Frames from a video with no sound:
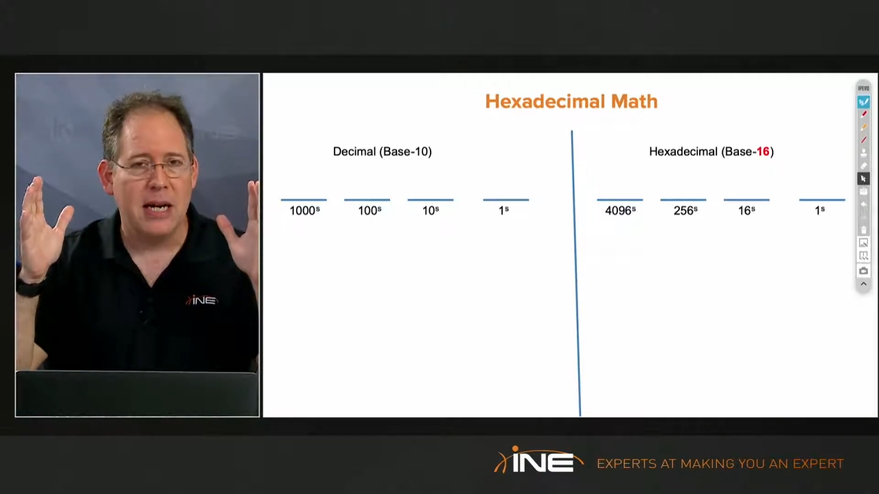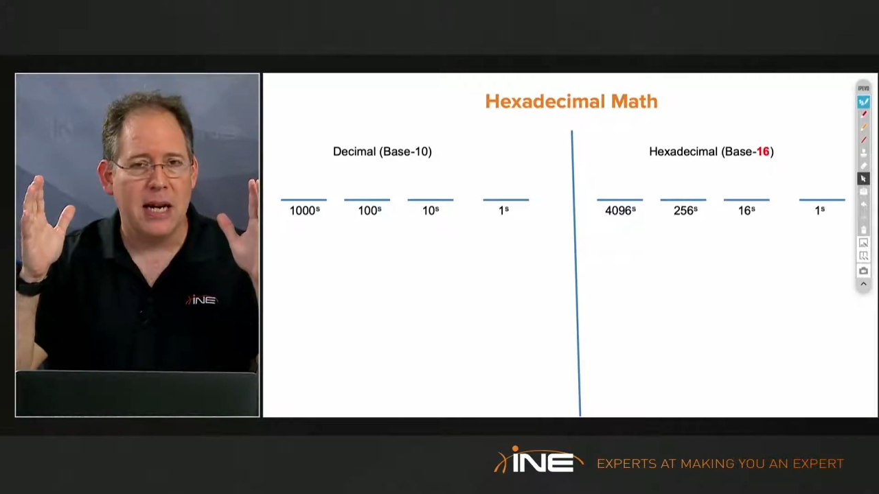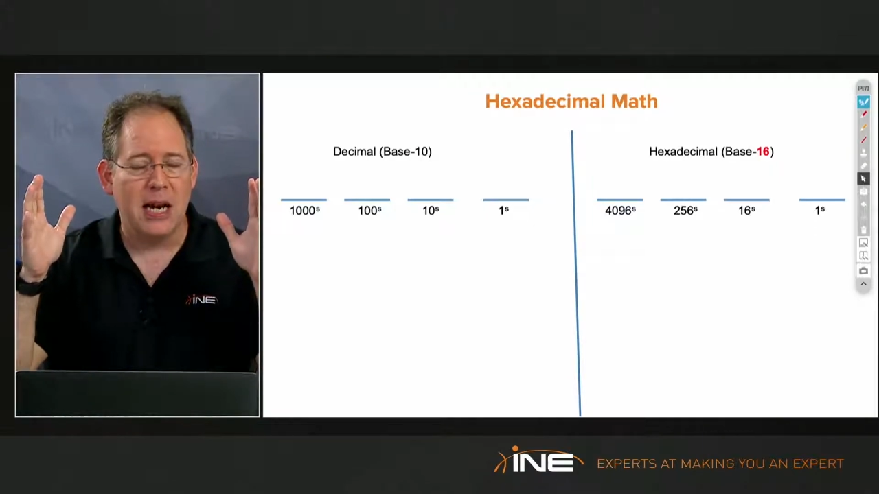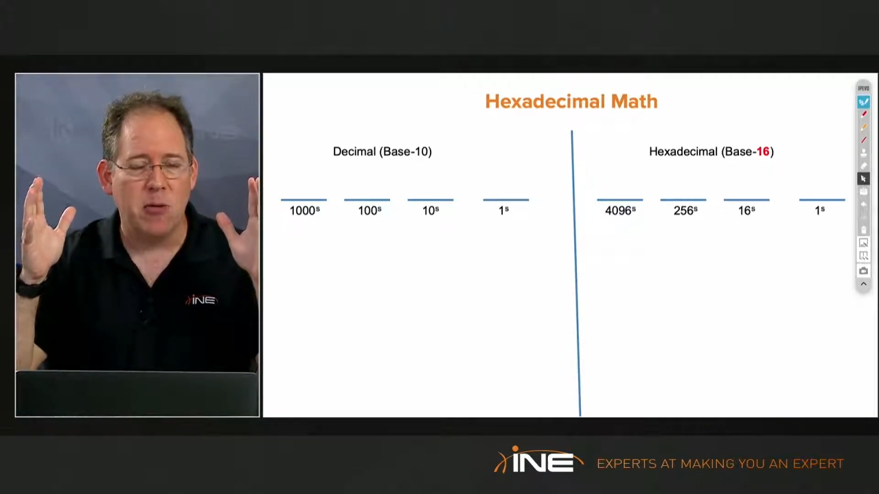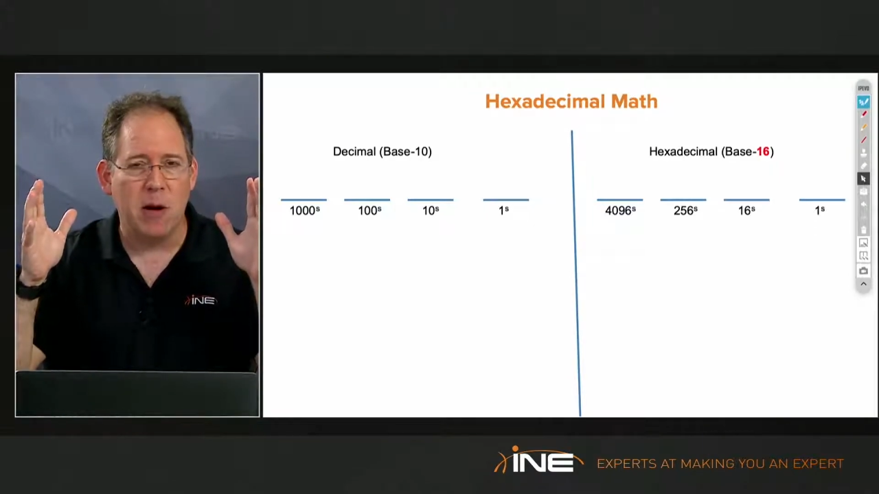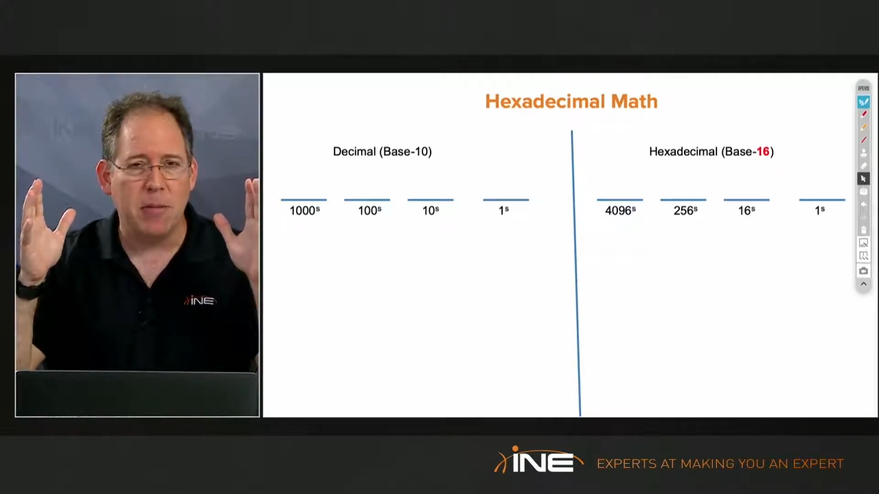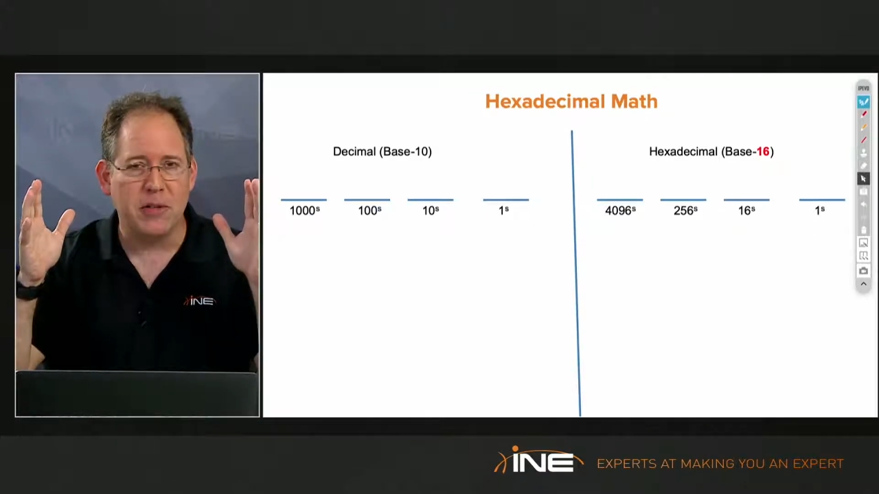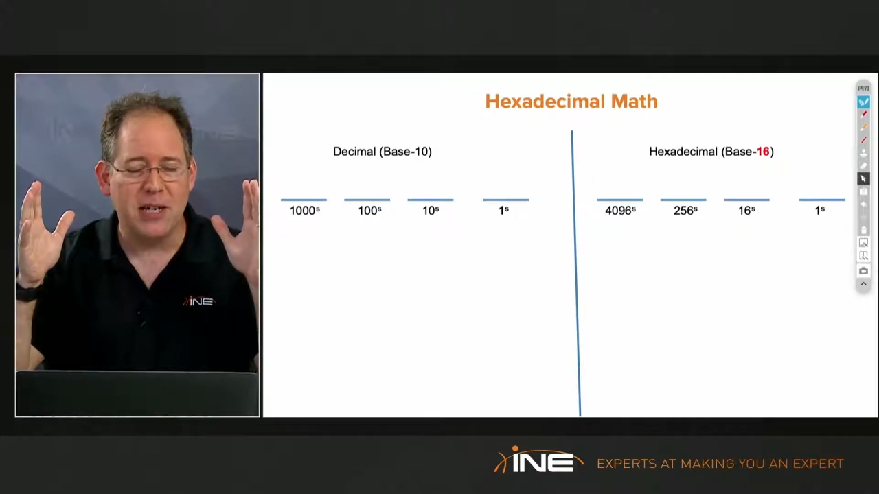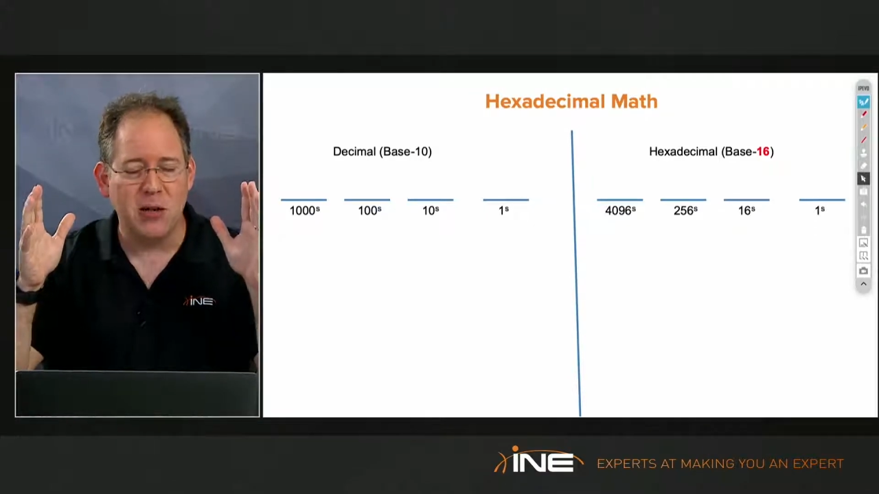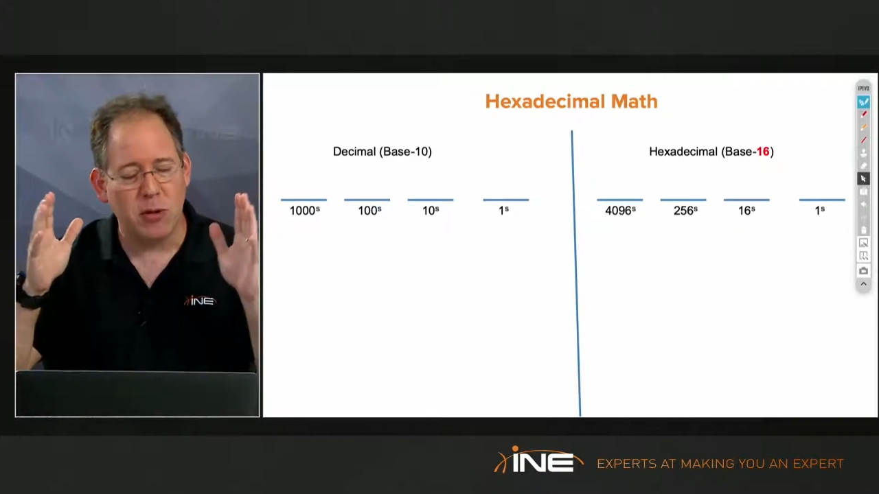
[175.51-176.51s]
and
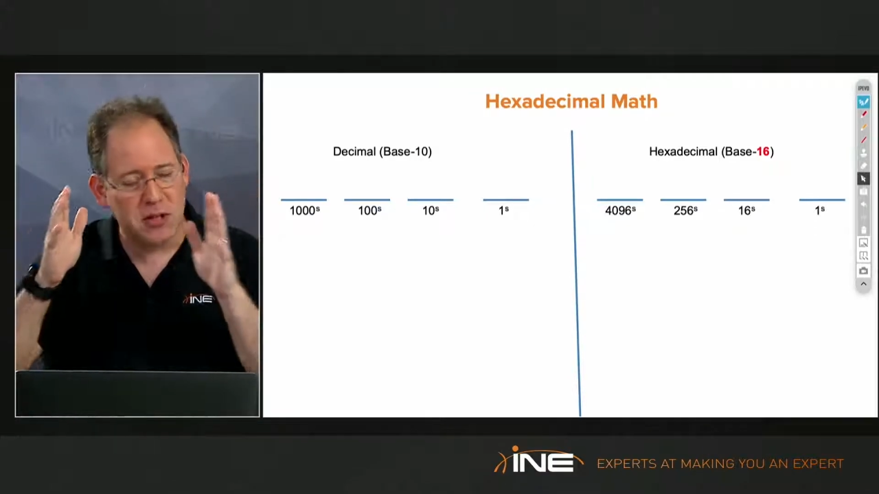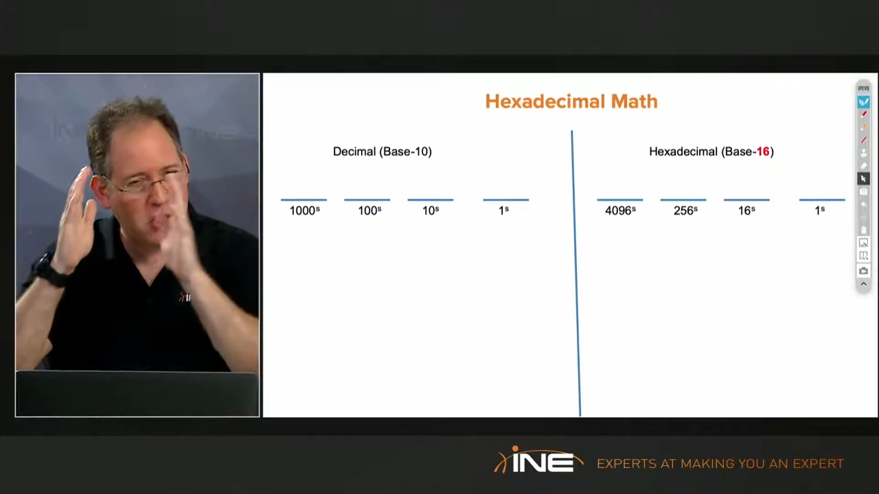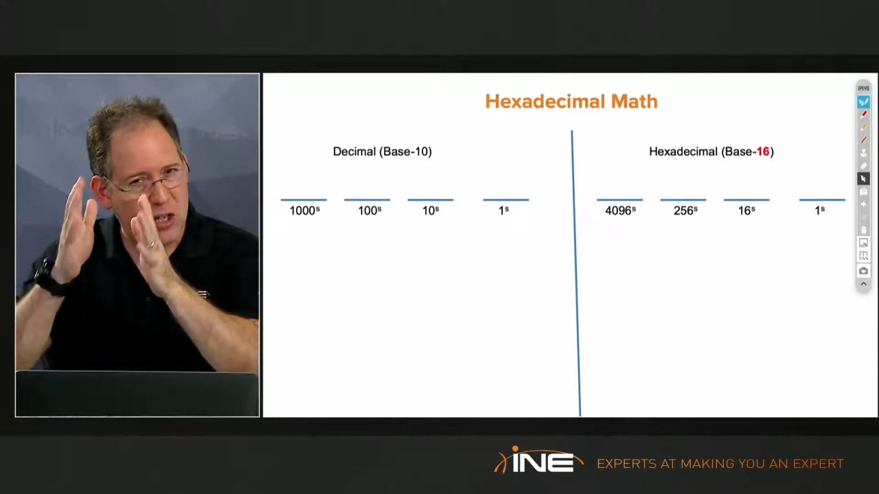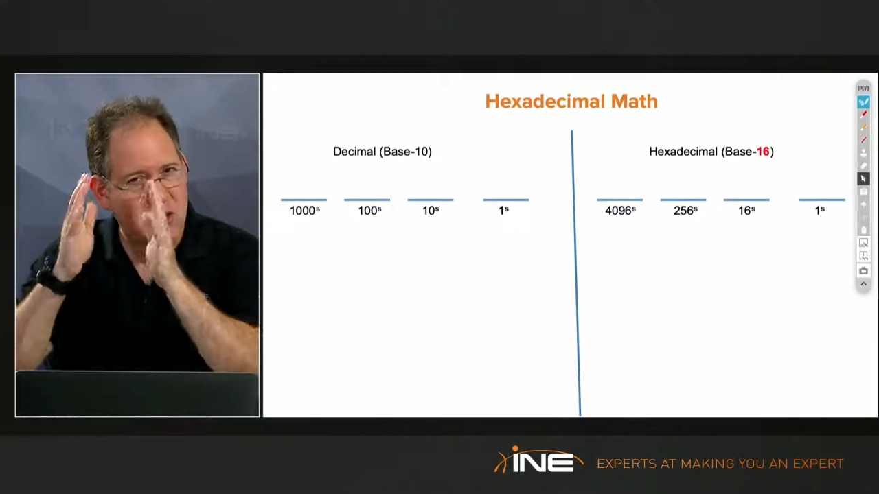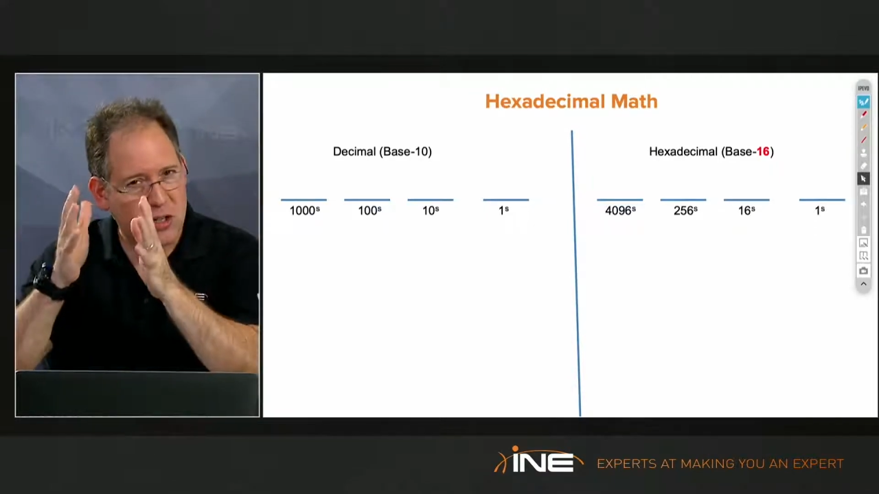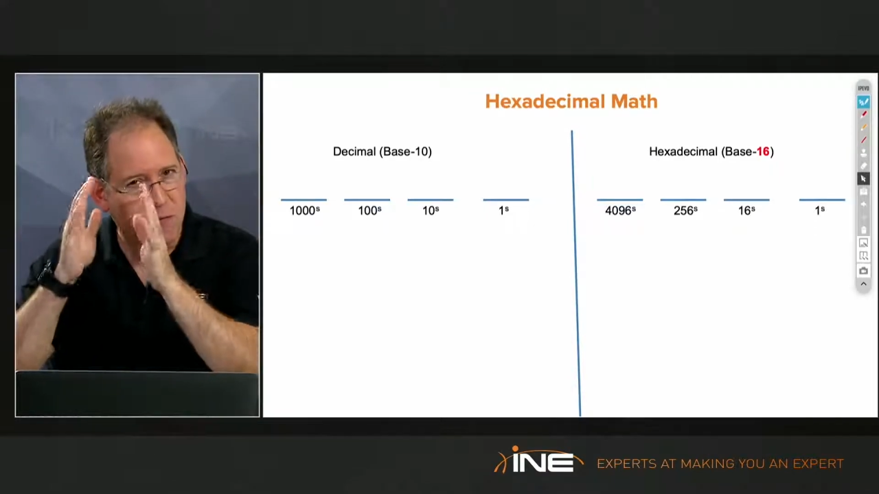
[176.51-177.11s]
represent it with just